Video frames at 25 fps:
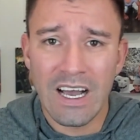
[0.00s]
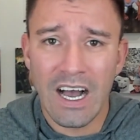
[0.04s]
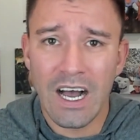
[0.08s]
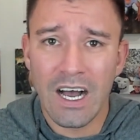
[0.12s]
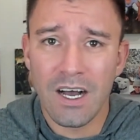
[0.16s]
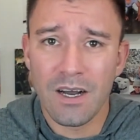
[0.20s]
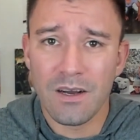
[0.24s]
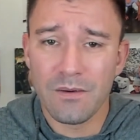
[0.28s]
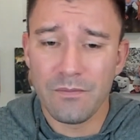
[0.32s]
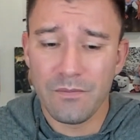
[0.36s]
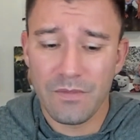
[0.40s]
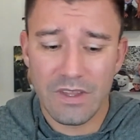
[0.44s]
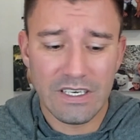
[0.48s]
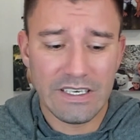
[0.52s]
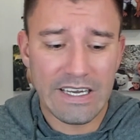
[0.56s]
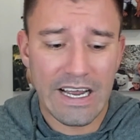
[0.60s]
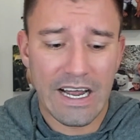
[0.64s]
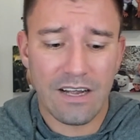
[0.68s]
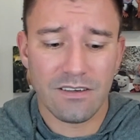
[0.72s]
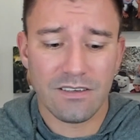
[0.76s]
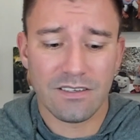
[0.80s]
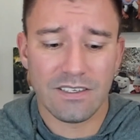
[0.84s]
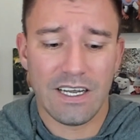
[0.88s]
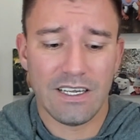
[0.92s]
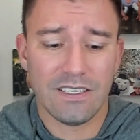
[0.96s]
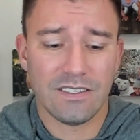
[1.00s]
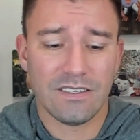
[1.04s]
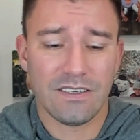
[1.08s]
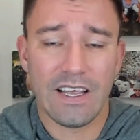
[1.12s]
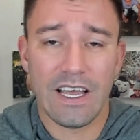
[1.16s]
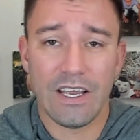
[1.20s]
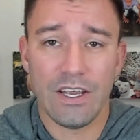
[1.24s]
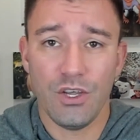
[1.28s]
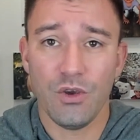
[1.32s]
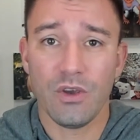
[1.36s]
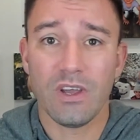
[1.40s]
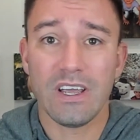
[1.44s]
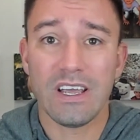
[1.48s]
The downsides to
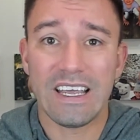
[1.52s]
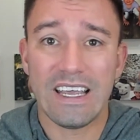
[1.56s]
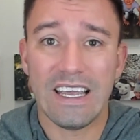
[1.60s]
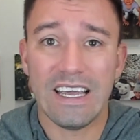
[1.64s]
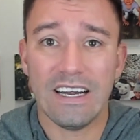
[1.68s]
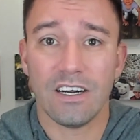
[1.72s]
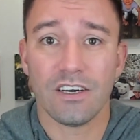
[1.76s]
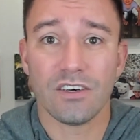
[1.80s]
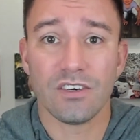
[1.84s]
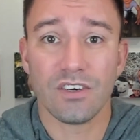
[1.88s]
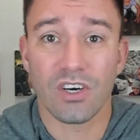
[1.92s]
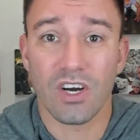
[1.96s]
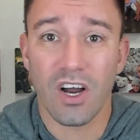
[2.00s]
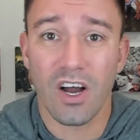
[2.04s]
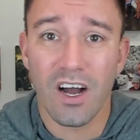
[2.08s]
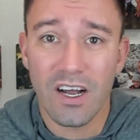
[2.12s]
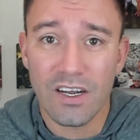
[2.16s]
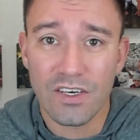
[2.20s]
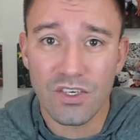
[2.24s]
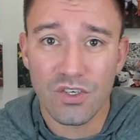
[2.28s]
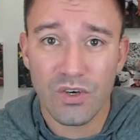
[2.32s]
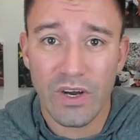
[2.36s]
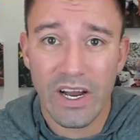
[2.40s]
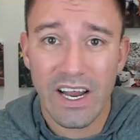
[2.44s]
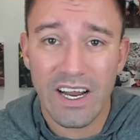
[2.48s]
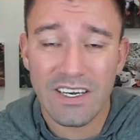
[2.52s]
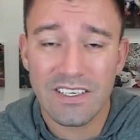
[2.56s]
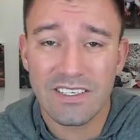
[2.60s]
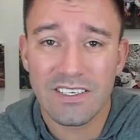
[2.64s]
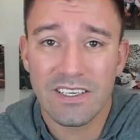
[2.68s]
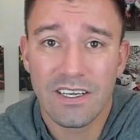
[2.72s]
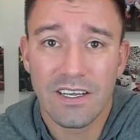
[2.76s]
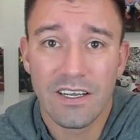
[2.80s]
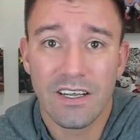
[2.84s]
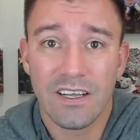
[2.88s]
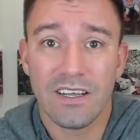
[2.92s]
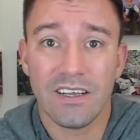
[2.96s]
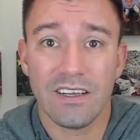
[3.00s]
that, you can get under
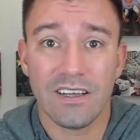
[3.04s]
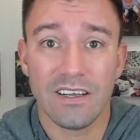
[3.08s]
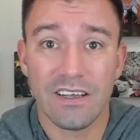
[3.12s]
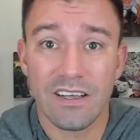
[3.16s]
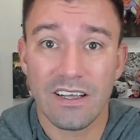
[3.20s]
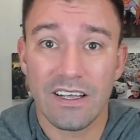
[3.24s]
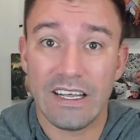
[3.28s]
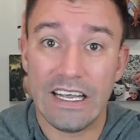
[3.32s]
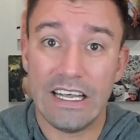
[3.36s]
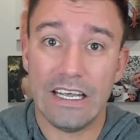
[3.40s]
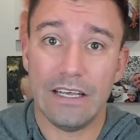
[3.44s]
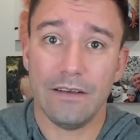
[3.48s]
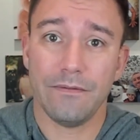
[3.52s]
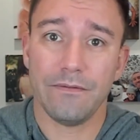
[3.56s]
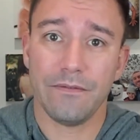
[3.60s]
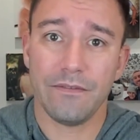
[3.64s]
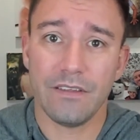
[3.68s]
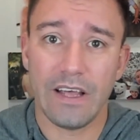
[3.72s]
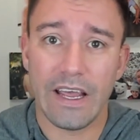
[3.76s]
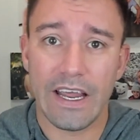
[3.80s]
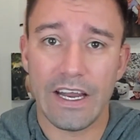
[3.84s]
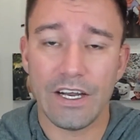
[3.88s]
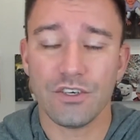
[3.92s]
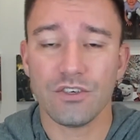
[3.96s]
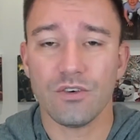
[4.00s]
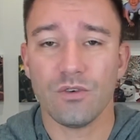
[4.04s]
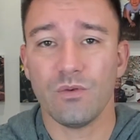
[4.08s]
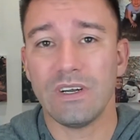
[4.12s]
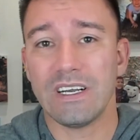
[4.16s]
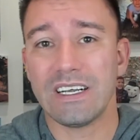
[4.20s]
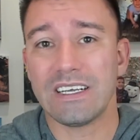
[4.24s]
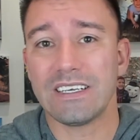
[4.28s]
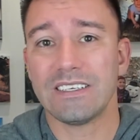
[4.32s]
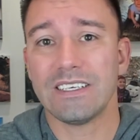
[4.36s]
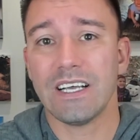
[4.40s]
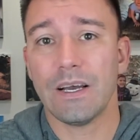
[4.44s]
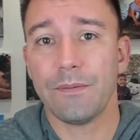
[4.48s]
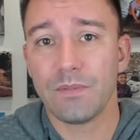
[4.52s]
contract if the agent would
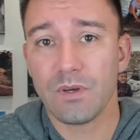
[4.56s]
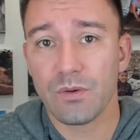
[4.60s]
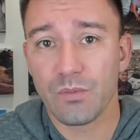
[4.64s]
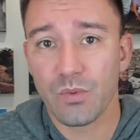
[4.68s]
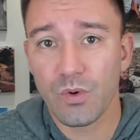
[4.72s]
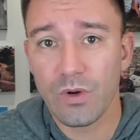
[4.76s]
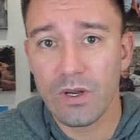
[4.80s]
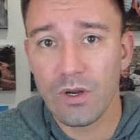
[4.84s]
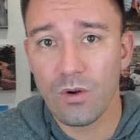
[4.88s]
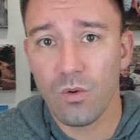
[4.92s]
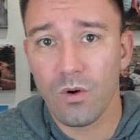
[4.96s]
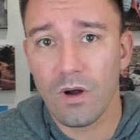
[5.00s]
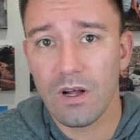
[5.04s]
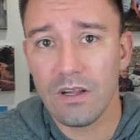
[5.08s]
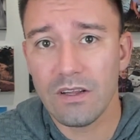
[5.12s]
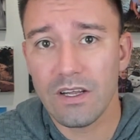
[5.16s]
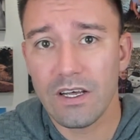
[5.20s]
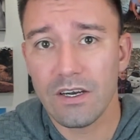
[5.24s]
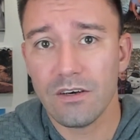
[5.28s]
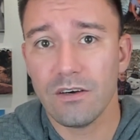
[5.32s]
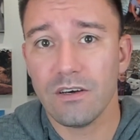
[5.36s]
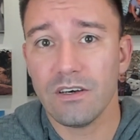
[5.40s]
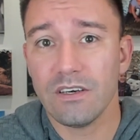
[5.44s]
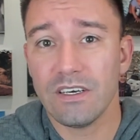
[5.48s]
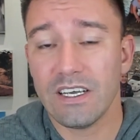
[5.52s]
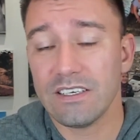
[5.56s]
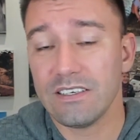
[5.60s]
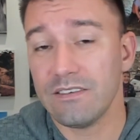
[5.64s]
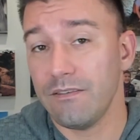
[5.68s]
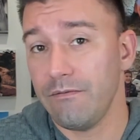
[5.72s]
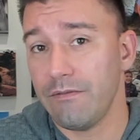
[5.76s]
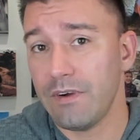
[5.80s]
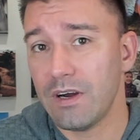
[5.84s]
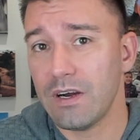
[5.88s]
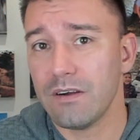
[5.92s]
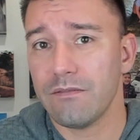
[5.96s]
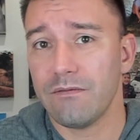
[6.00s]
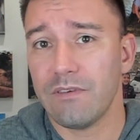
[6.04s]
accept a pre-qual letter or
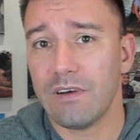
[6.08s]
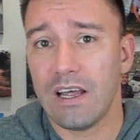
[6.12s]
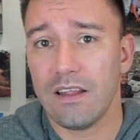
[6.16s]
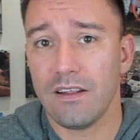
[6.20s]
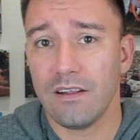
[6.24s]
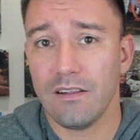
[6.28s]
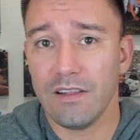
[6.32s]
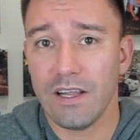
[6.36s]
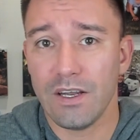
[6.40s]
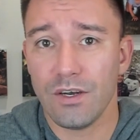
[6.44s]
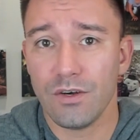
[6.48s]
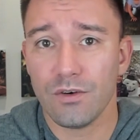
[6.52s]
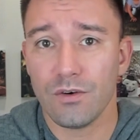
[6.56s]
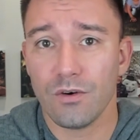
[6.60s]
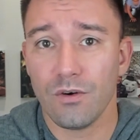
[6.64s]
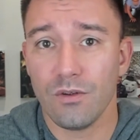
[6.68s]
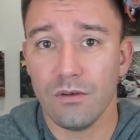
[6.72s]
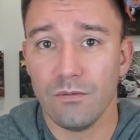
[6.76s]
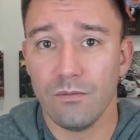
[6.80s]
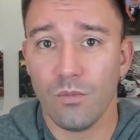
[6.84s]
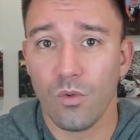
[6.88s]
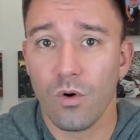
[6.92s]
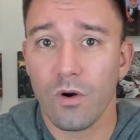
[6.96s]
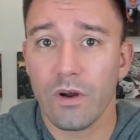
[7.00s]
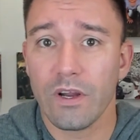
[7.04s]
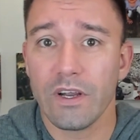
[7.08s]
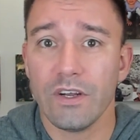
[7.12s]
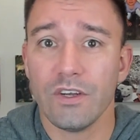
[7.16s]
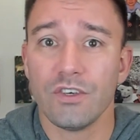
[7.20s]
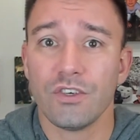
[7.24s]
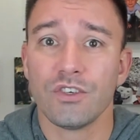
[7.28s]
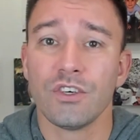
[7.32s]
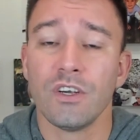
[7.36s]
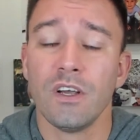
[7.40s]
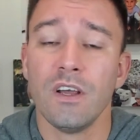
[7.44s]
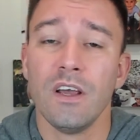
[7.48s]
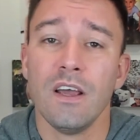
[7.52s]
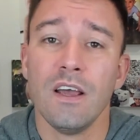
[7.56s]
doesn't verify the lender or the
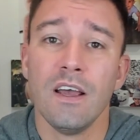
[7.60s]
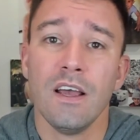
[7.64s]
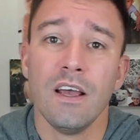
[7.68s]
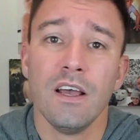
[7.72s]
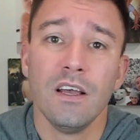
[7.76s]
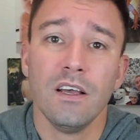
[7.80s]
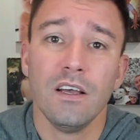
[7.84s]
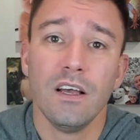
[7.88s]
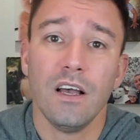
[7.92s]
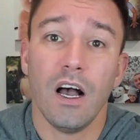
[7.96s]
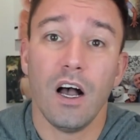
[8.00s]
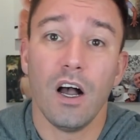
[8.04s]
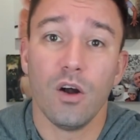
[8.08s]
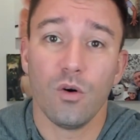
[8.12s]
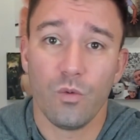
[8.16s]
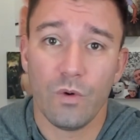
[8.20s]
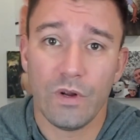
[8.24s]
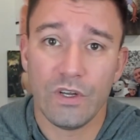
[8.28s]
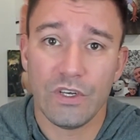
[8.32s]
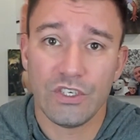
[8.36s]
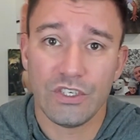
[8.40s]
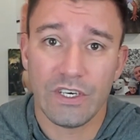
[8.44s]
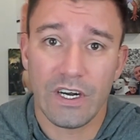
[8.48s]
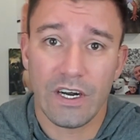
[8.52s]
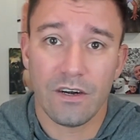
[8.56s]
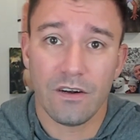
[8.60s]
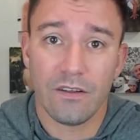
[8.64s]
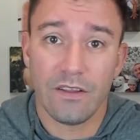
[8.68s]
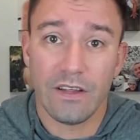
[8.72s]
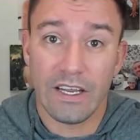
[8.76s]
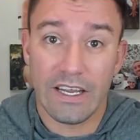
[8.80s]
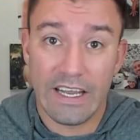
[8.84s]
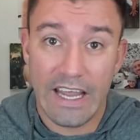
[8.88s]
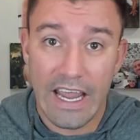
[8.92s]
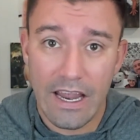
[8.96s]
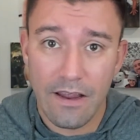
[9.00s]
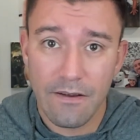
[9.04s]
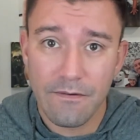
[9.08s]
mortgage originator
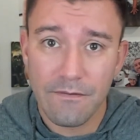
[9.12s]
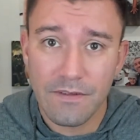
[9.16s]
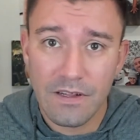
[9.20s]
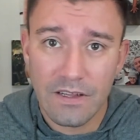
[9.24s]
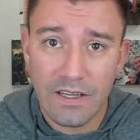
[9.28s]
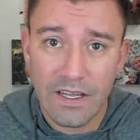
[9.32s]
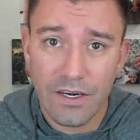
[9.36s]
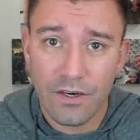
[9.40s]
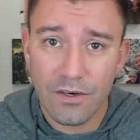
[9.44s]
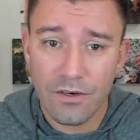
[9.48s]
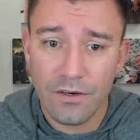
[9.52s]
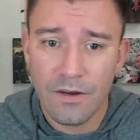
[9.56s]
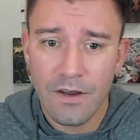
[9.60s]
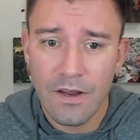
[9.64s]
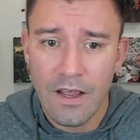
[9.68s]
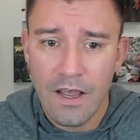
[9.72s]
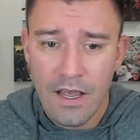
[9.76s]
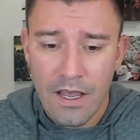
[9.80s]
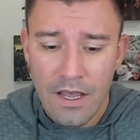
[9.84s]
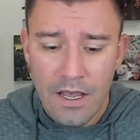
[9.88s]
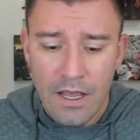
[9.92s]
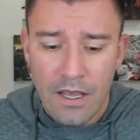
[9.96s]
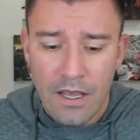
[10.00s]
that gave the letter.